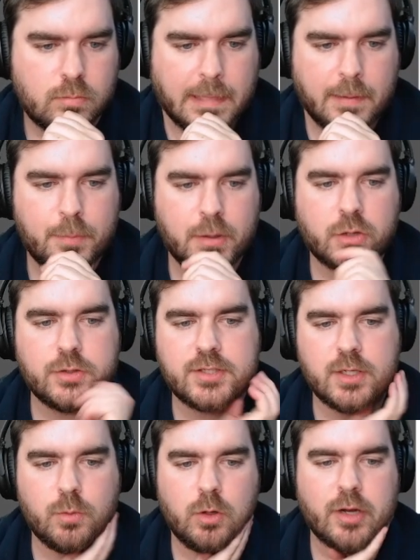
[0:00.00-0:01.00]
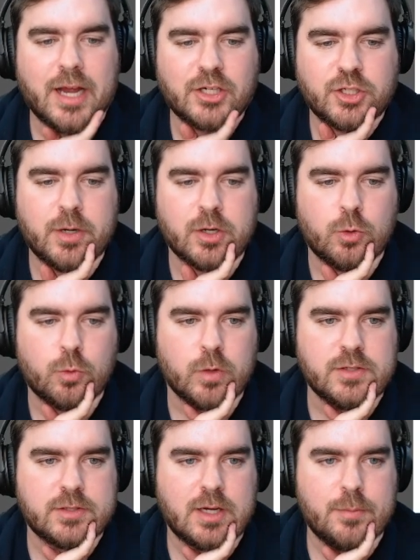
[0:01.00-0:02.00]
But I could see a world actually where
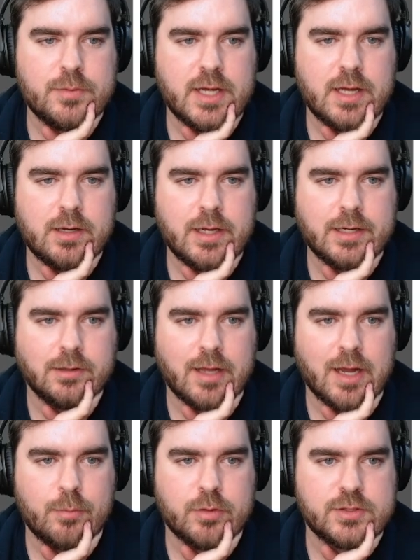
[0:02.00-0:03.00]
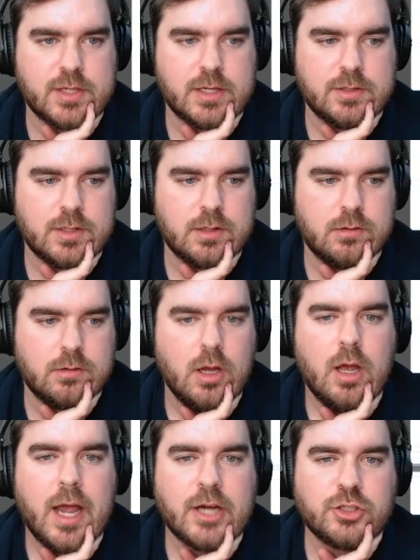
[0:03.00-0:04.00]
Grist comes out and a library stays in.
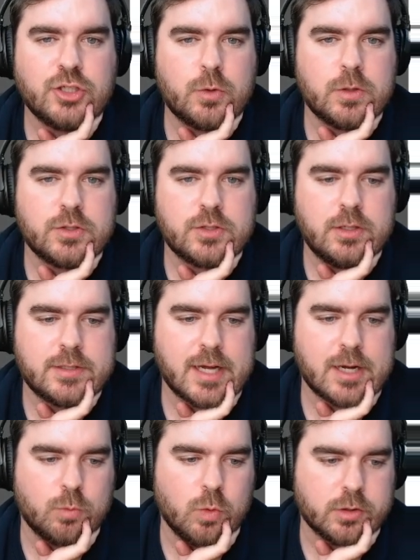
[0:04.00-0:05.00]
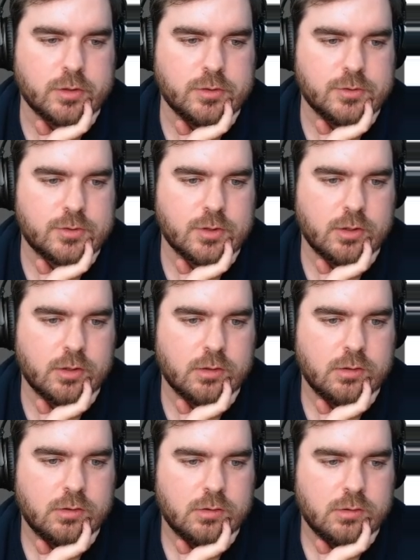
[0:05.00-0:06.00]
Actually, Grist can attack walkers, so
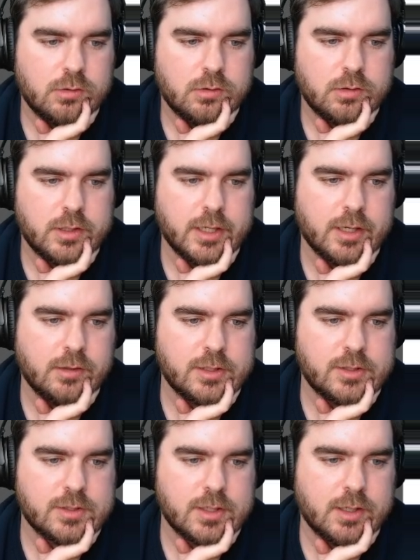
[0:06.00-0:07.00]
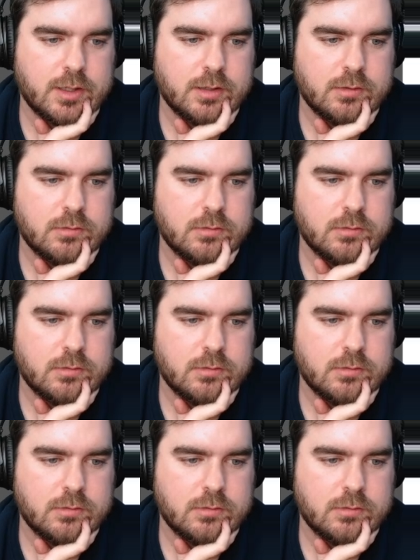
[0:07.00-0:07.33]
yeah, let's go.